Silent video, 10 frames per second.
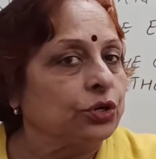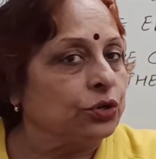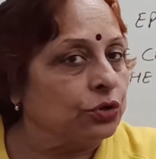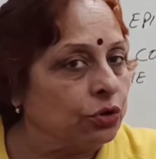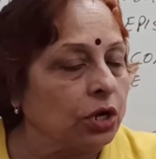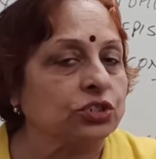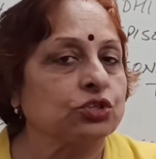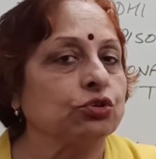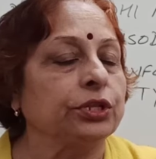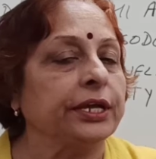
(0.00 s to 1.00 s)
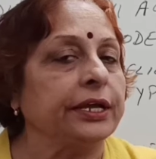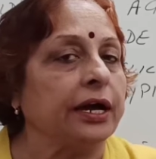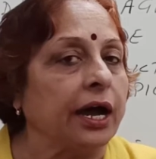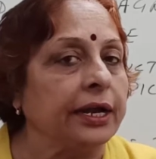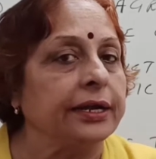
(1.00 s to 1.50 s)
not to
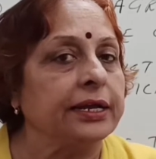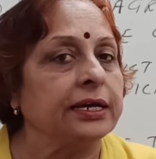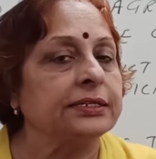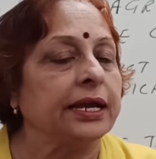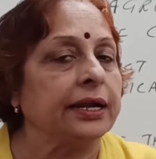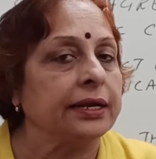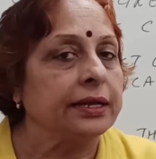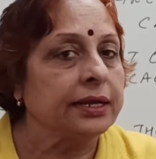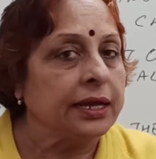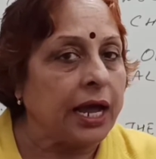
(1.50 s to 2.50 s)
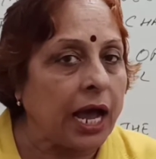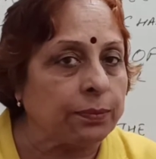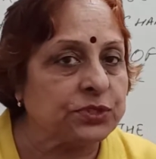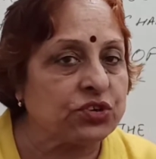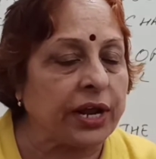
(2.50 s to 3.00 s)
the ideas and
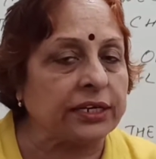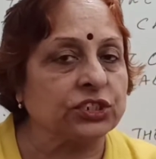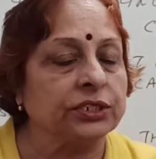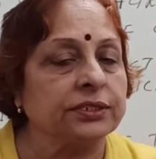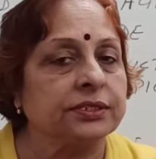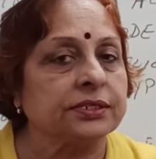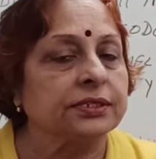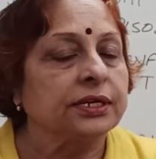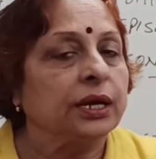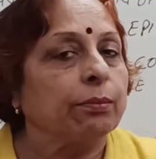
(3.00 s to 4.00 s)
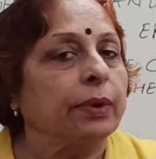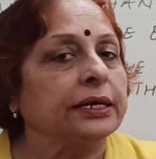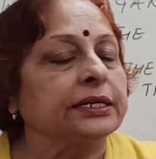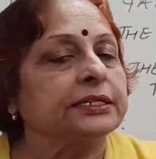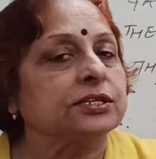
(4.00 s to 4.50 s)
abstractions,
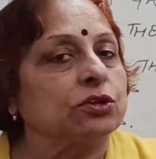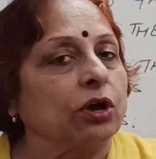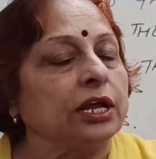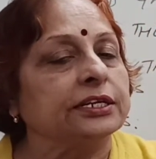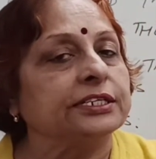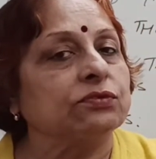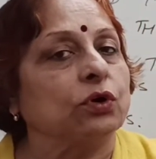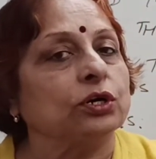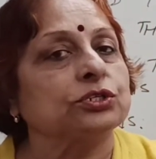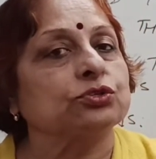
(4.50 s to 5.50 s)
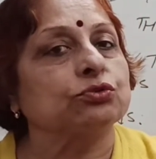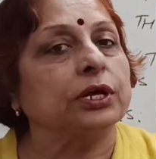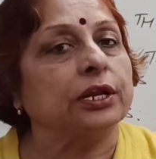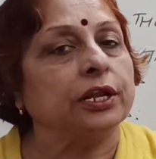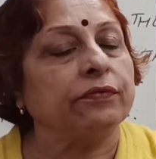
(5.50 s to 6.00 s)
but his loyalty was to
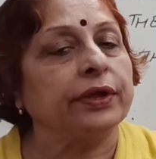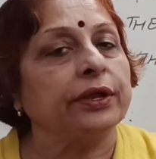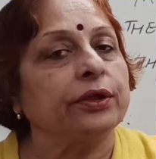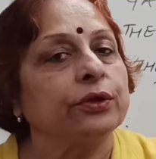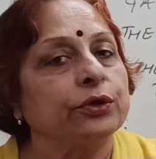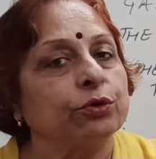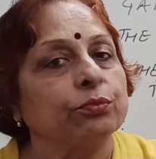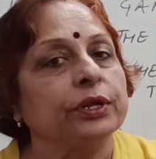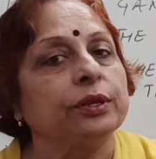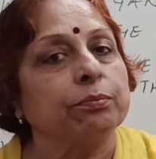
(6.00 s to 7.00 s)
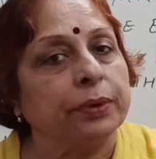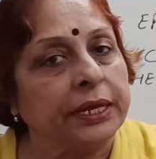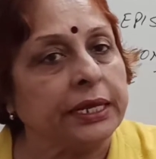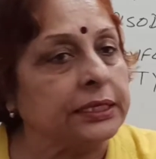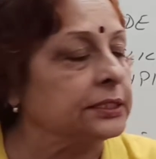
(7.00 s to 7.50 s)
the living human
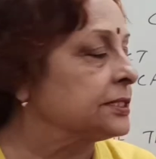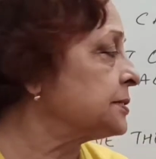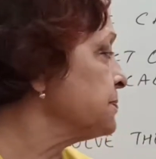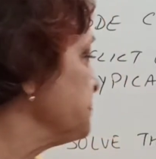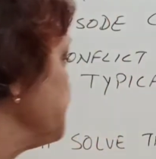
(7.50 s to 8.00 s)
beings.